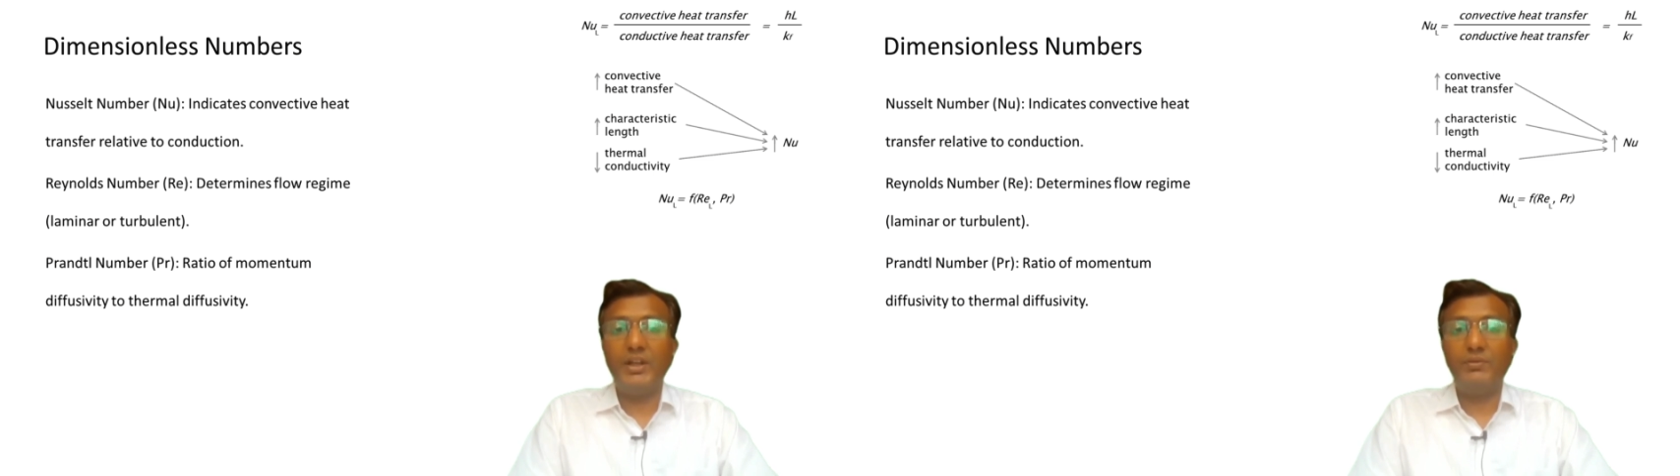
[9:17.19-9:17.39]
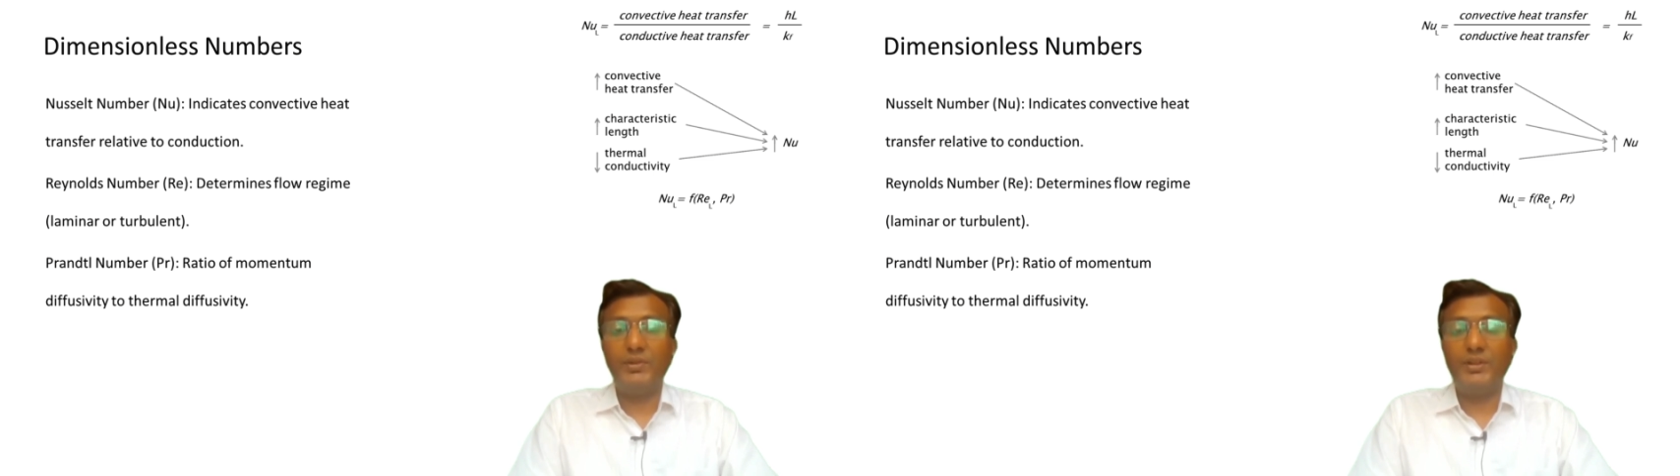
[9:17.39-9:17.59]

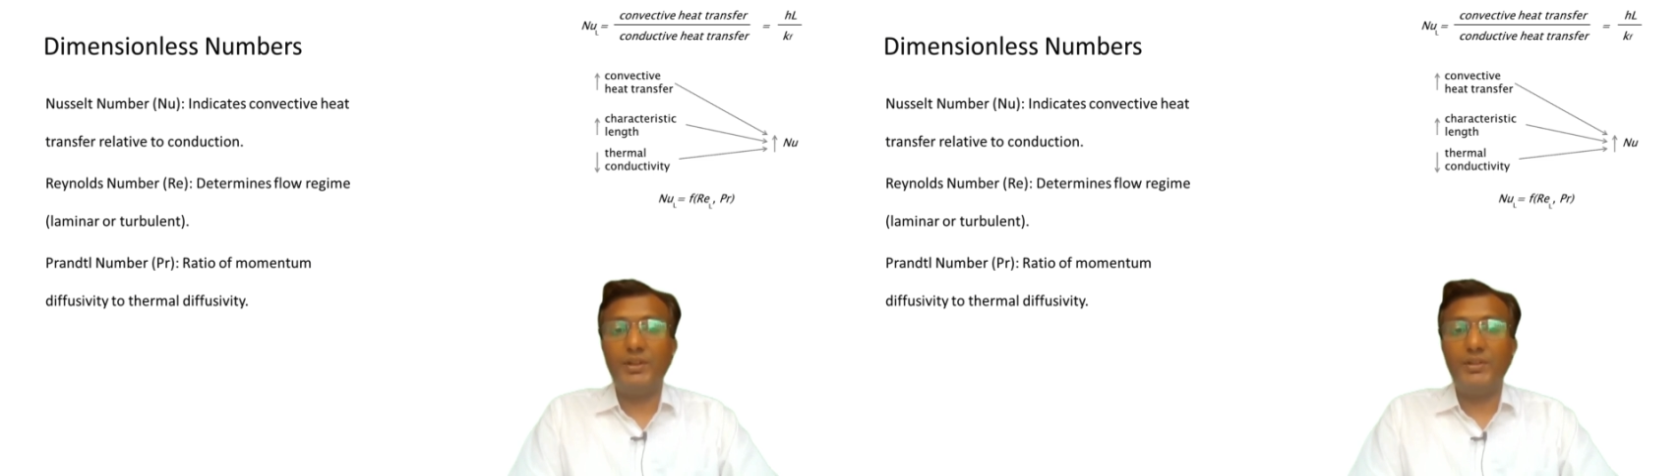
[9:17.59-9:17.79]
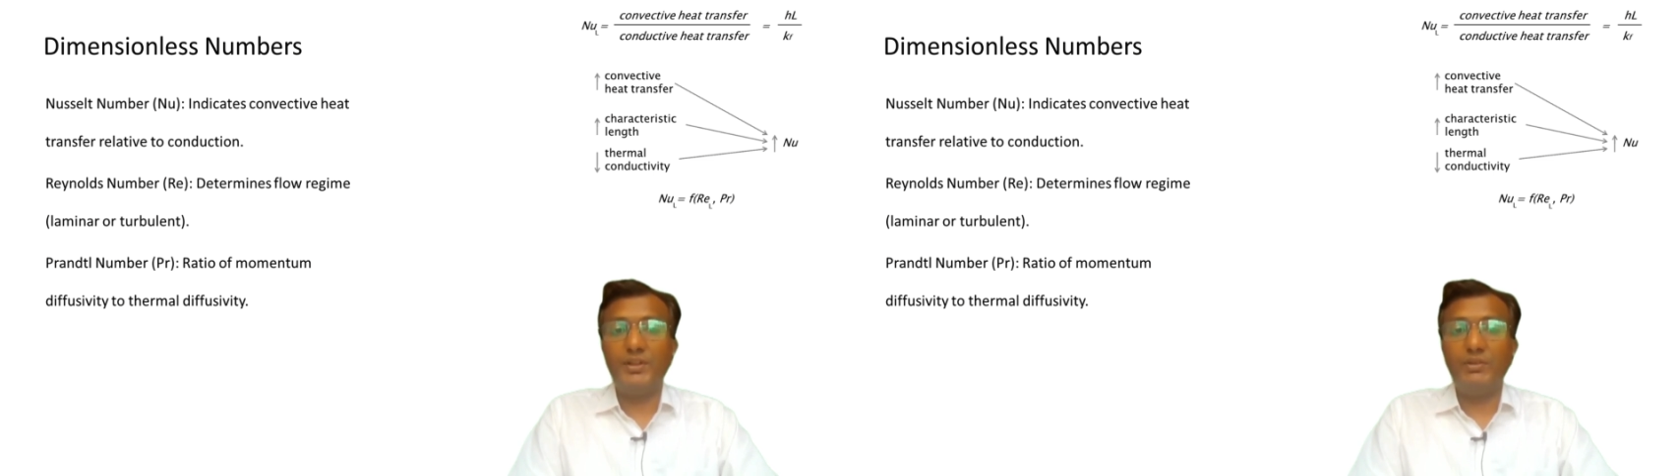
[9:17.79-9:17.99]
which
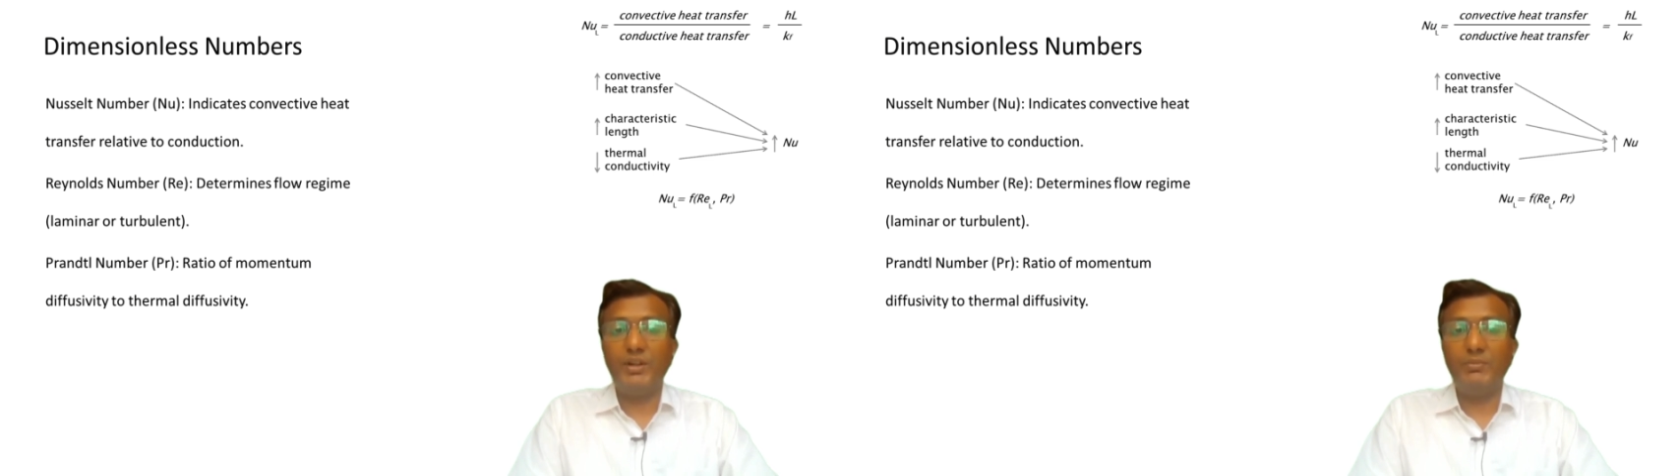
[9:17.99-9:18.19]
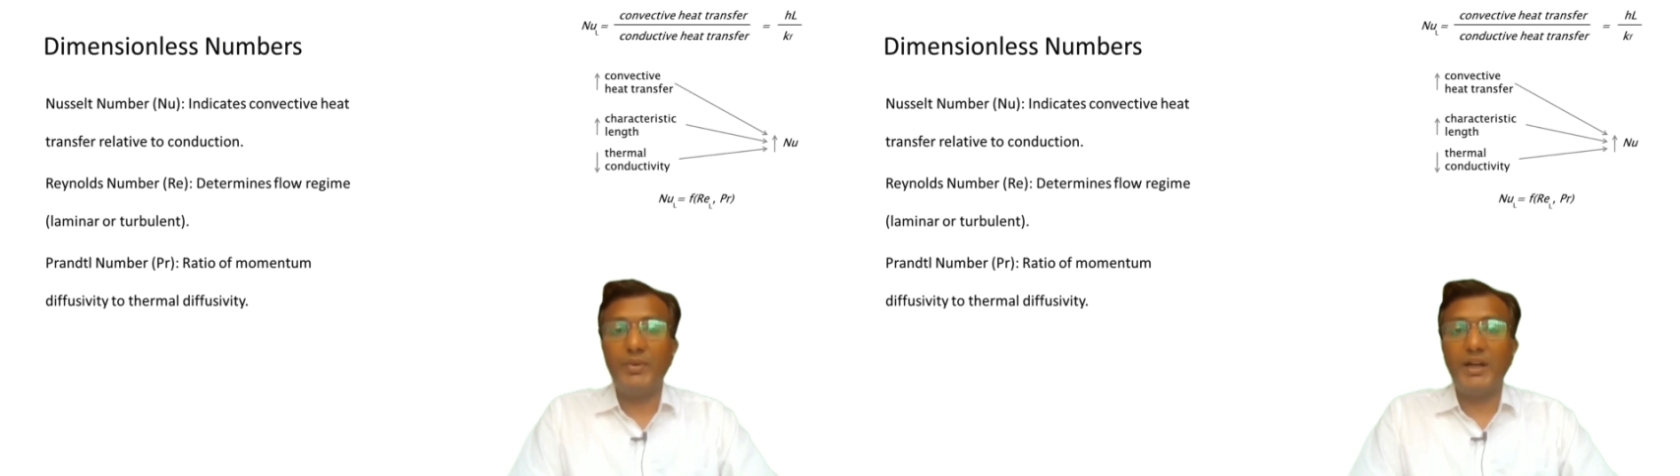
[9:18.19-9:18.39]
is
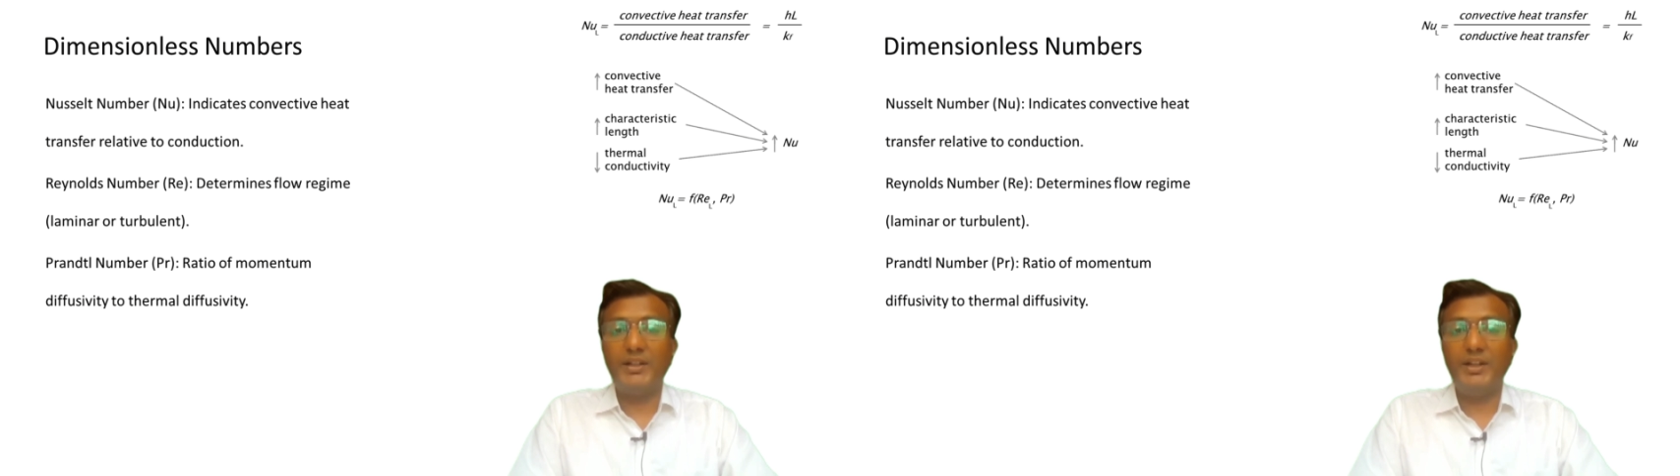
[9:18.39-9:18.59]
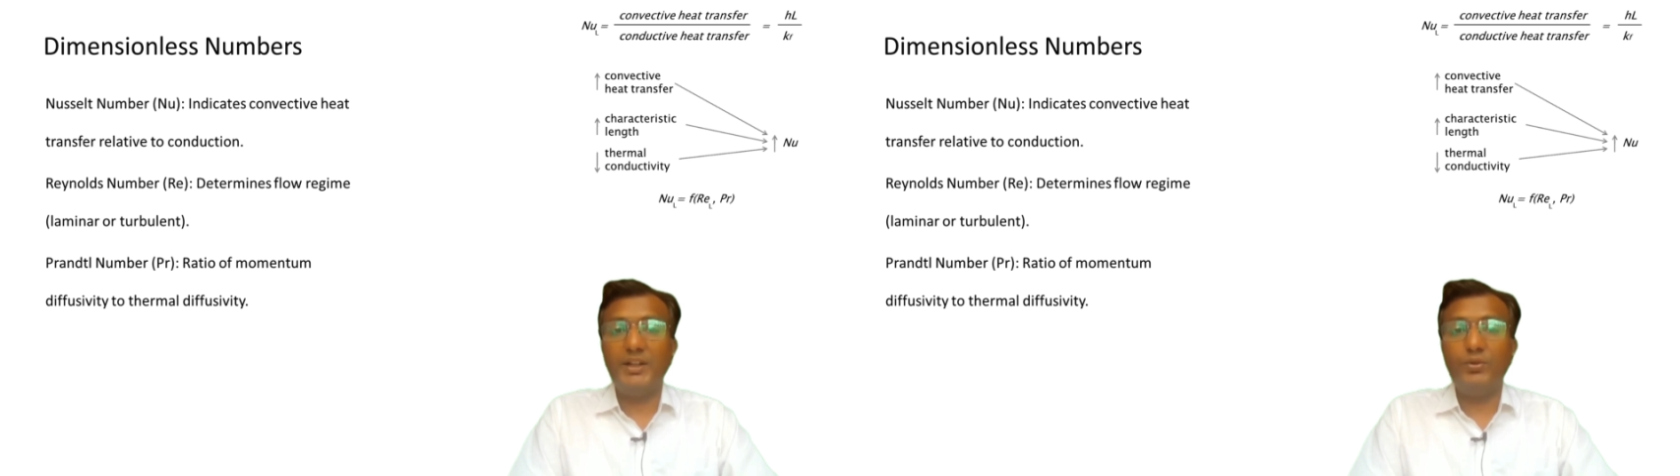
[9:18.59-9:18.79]
given by d